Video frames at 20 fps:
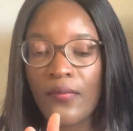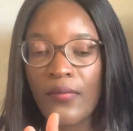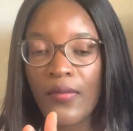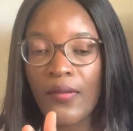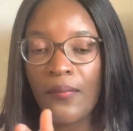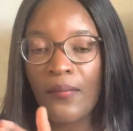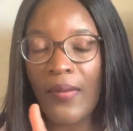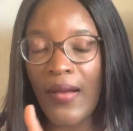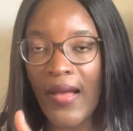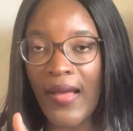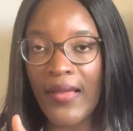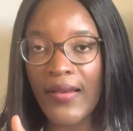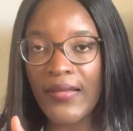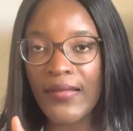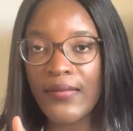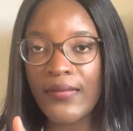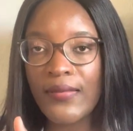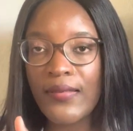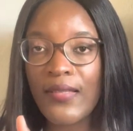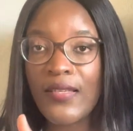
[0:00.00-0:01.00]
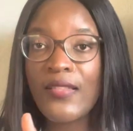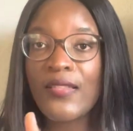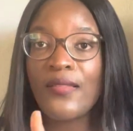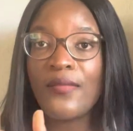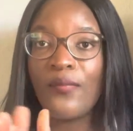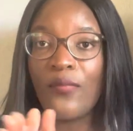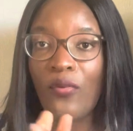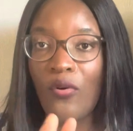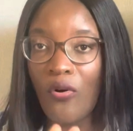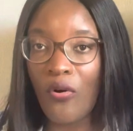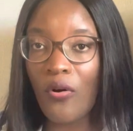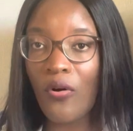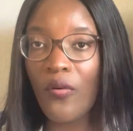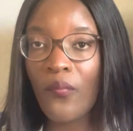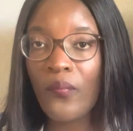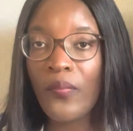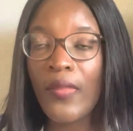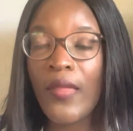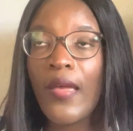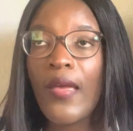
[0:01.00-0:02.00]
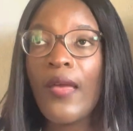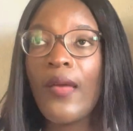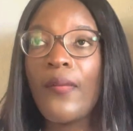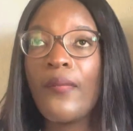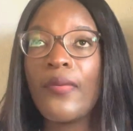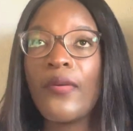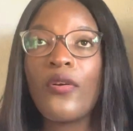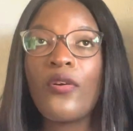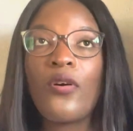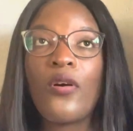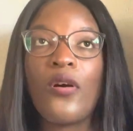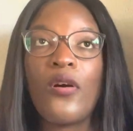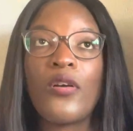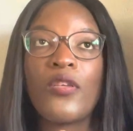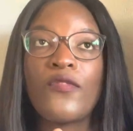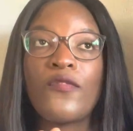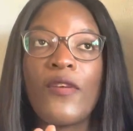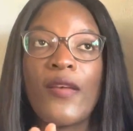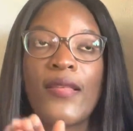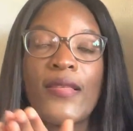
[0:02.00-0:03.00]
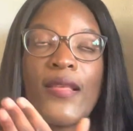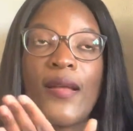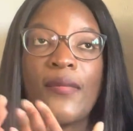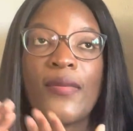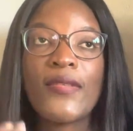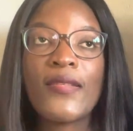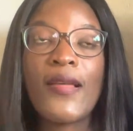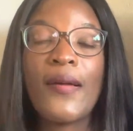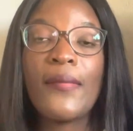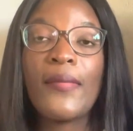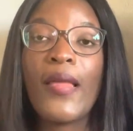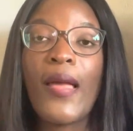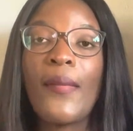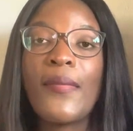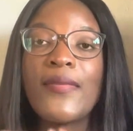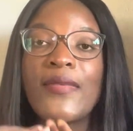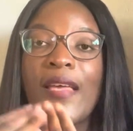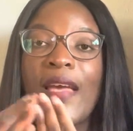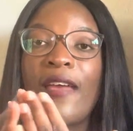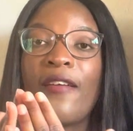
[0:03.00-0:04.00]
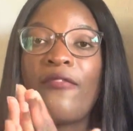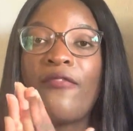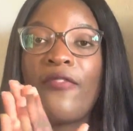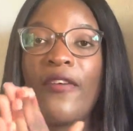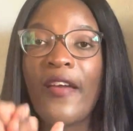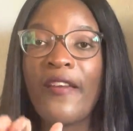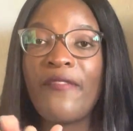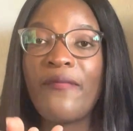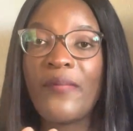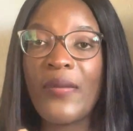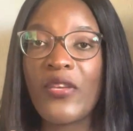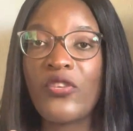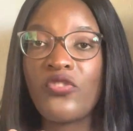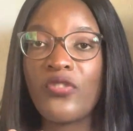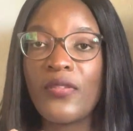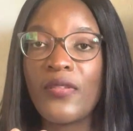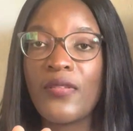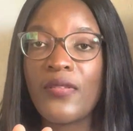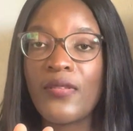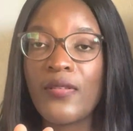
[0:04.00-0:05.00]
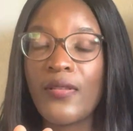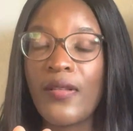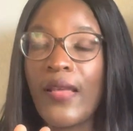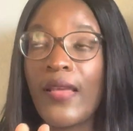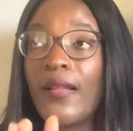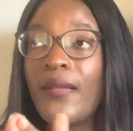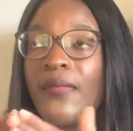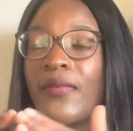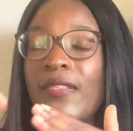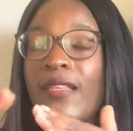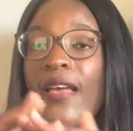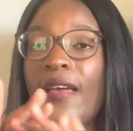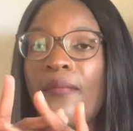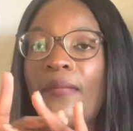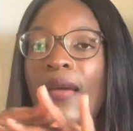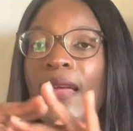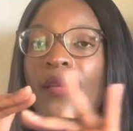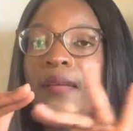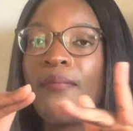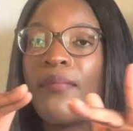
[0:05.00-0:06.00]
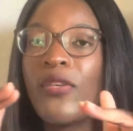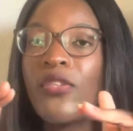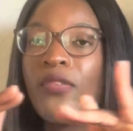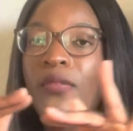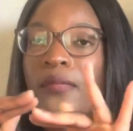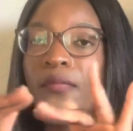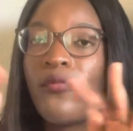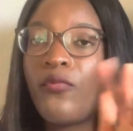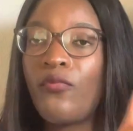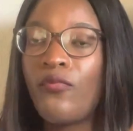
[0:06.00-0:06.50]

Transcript: burden is more. Because, for example, sometimes I have 5 patients. Like, let me say my patient